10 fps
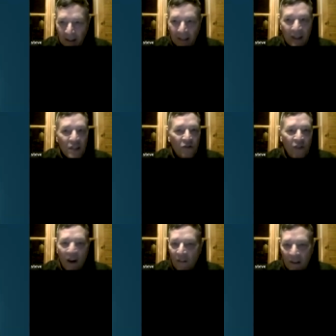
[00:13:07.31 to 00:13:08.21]
there's
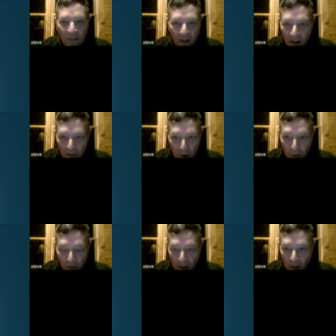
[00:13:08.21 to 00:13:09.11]
very, very few
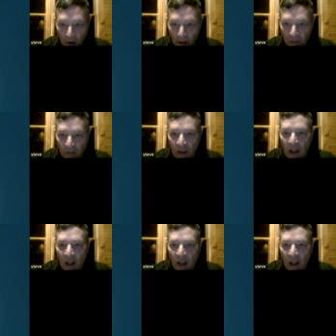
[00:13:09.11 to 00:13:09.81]
secrets.